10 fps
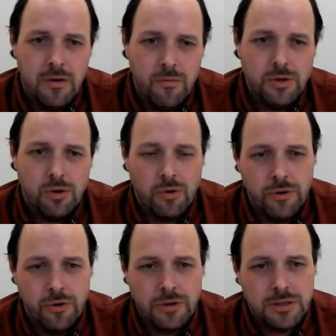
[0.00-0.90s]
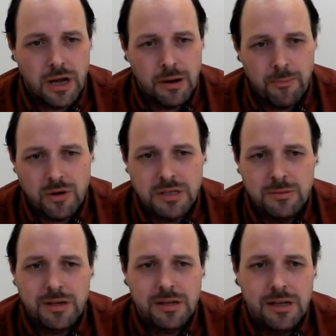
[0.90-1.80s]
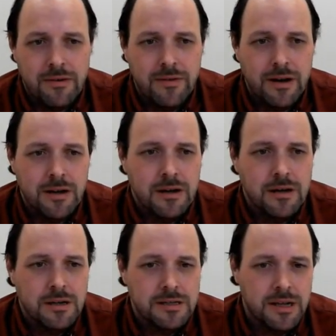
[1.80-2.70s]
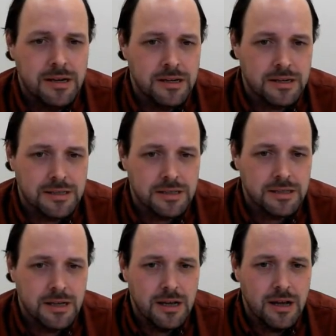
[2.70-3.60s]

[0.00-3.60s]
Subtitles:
which occurs approximately every 10 years.